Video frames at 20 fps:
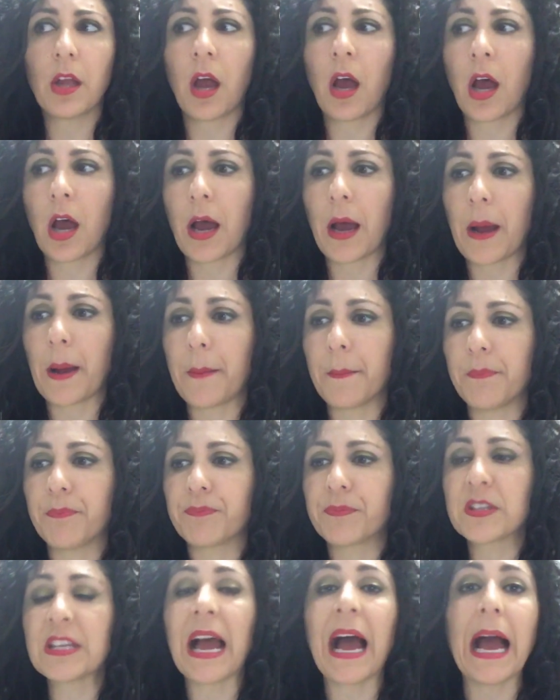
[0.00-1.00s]

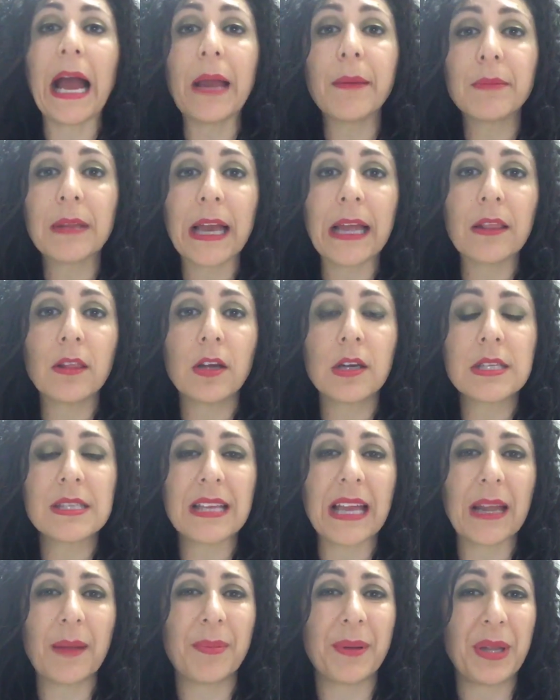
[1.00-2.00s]
timeline looks
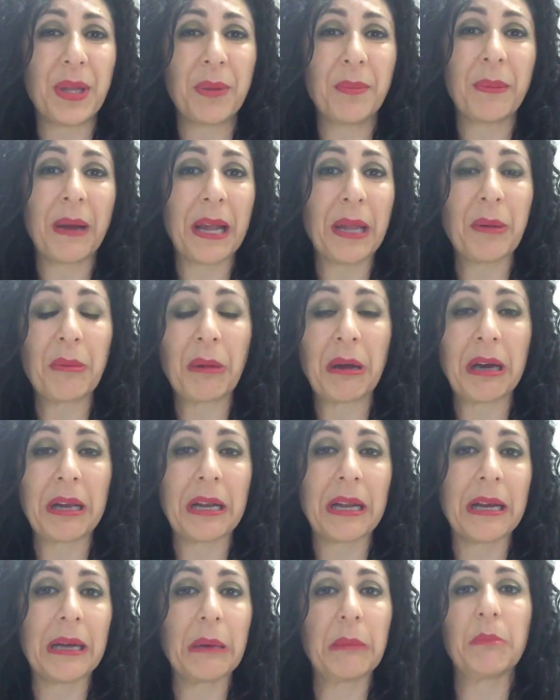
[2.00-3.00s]
like, but you might want
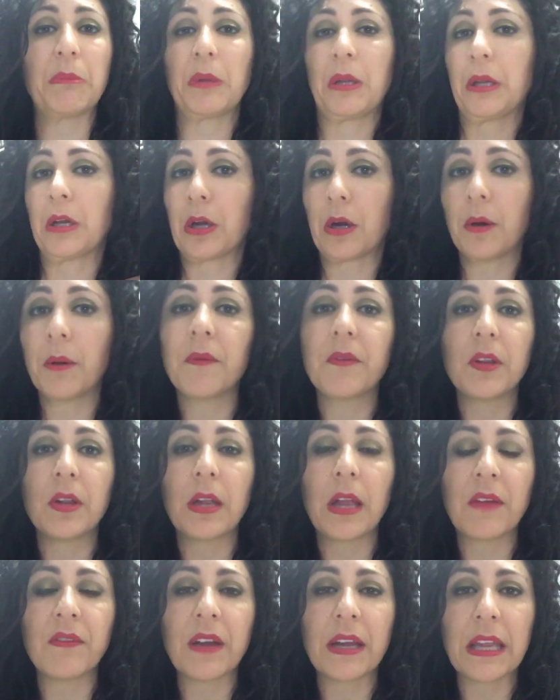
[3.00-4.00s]
to, you know,
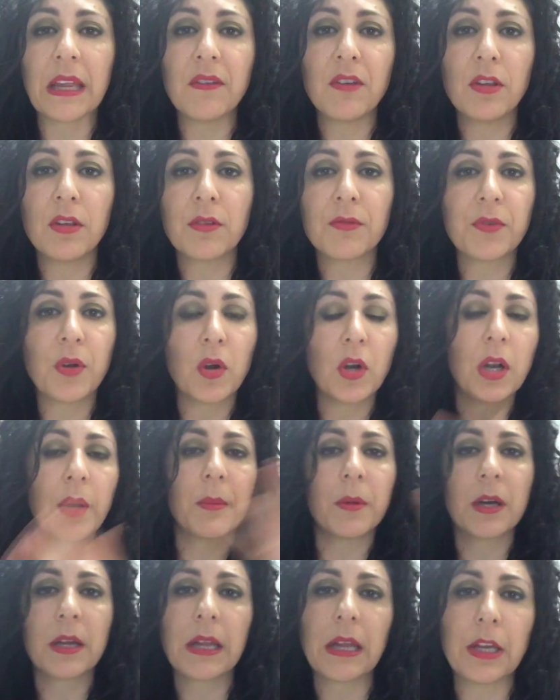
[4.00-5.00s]
if I give you their phone
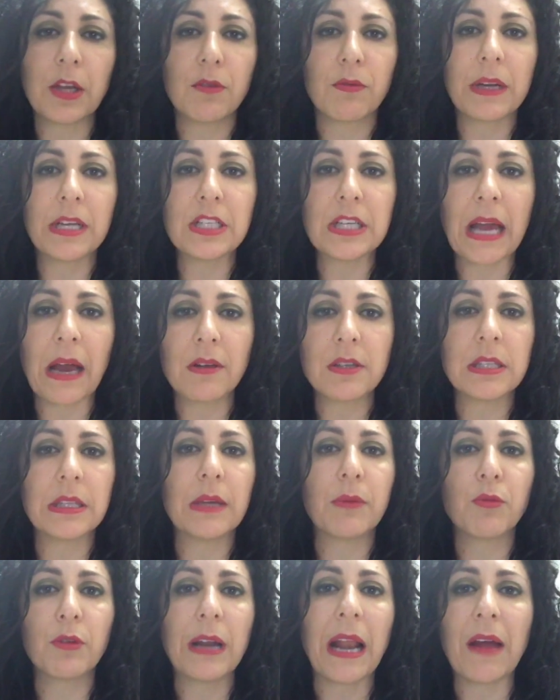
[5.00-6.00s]
number, can you reach out to
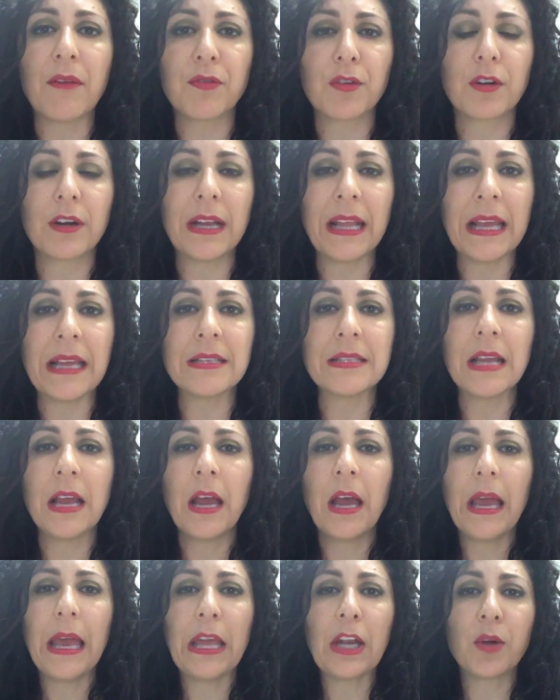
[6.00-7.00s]
them? Whatever it is,
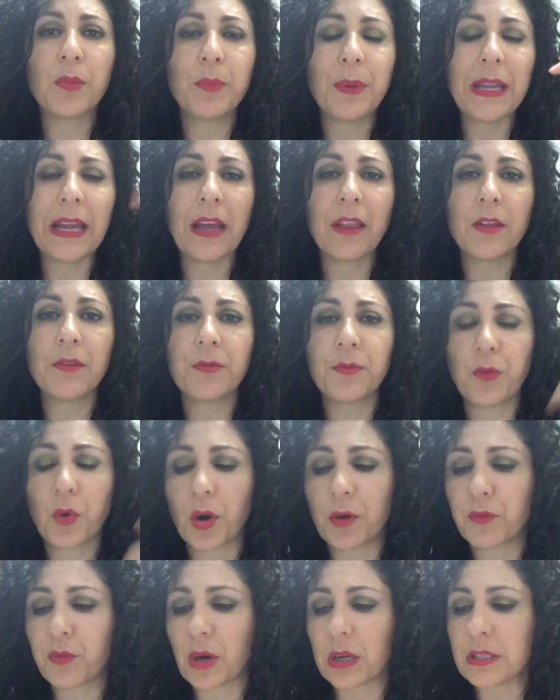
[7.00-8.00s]
it'll be on the
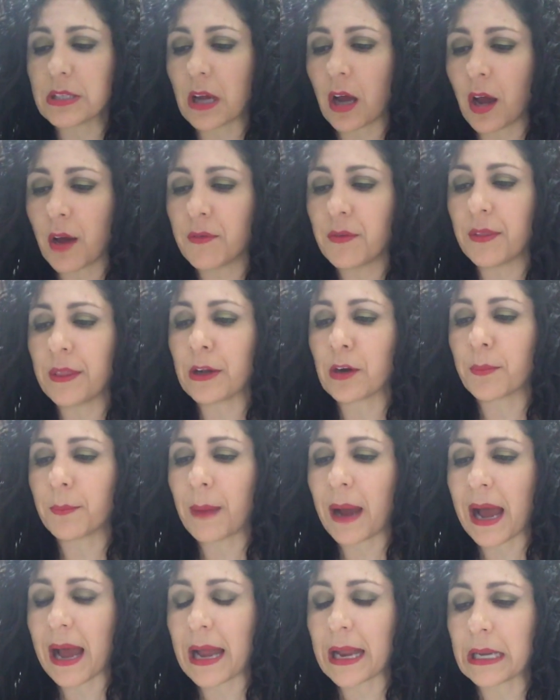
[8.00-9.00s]
forefront of their
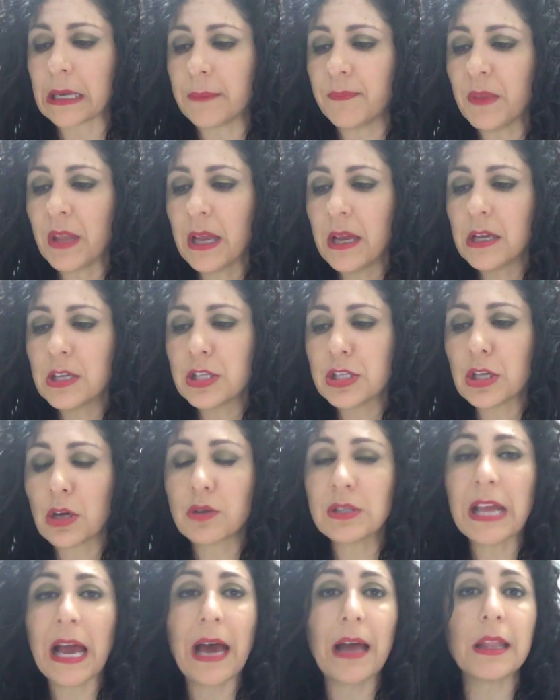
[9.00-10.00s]
mind.
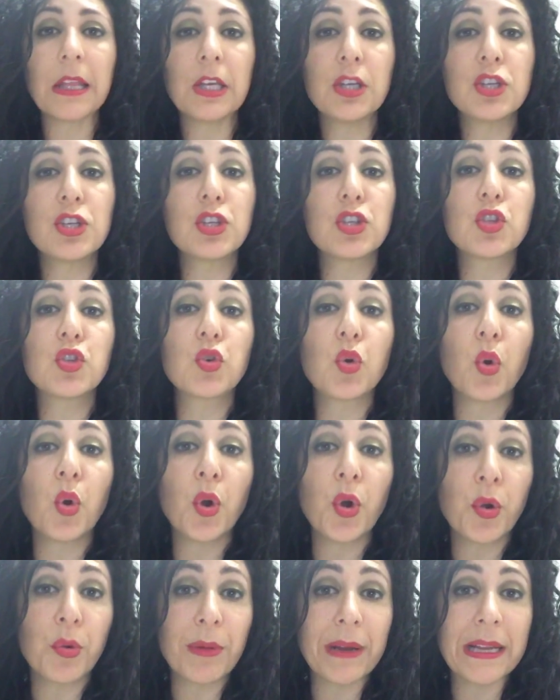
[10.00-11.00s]
So telling
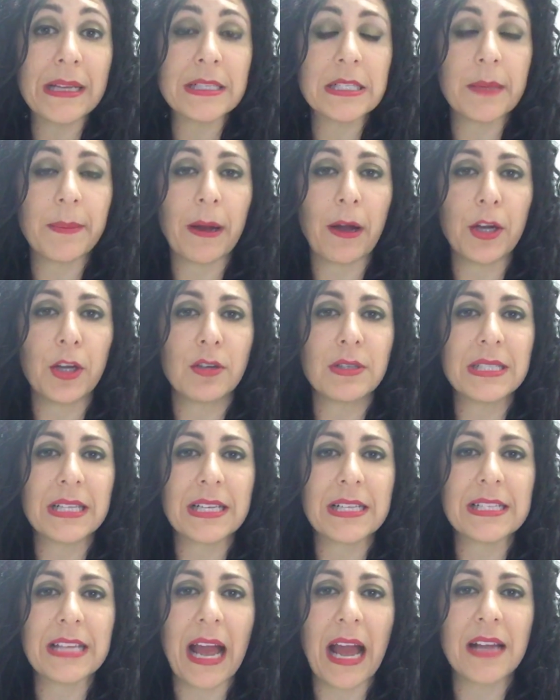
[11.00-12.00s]
stories about your
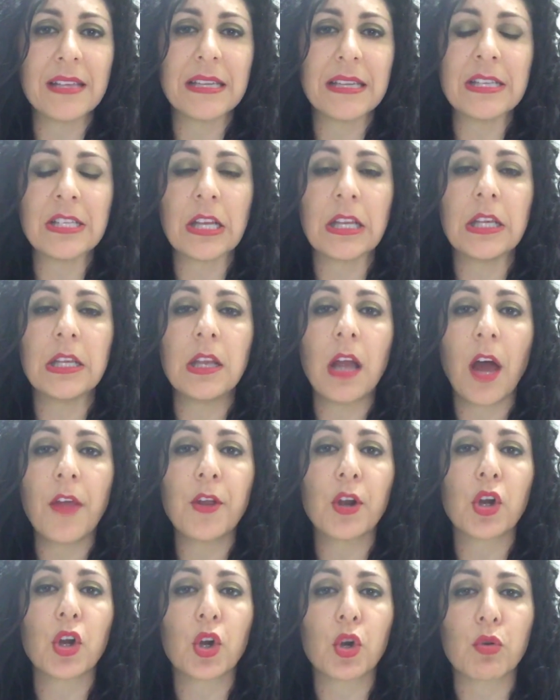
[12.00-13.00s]
success is
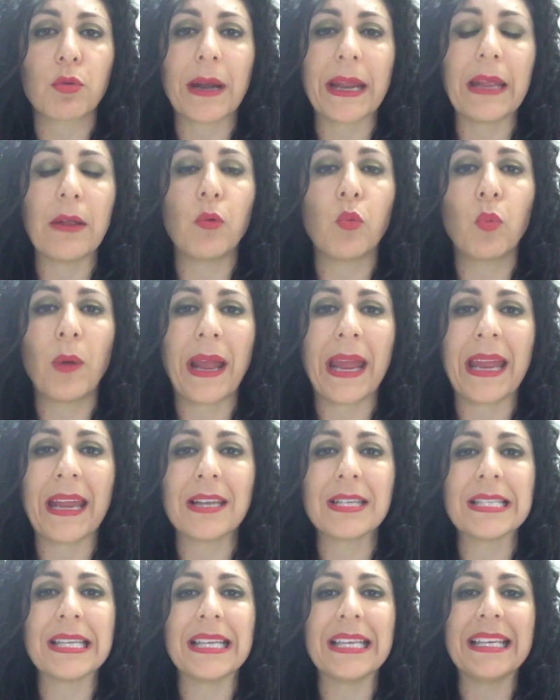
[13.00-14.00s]
another great
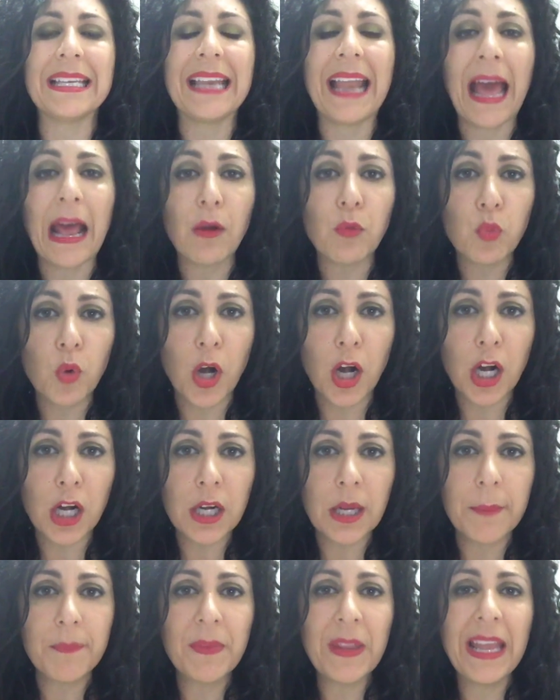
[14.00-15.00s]
way to
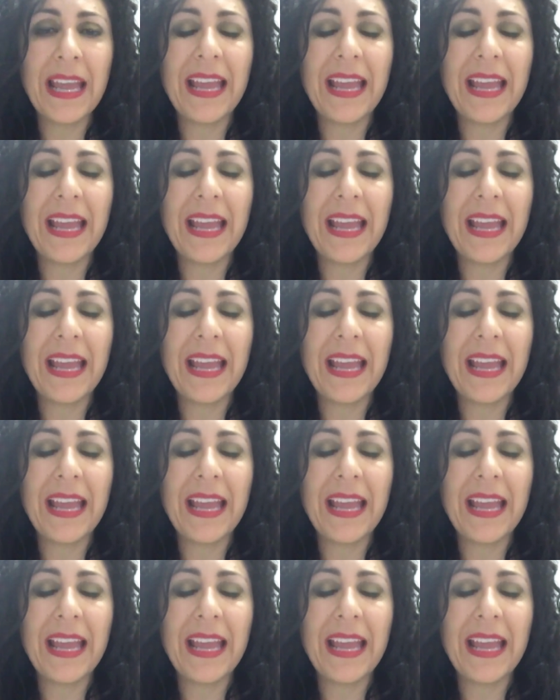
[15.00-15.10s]
network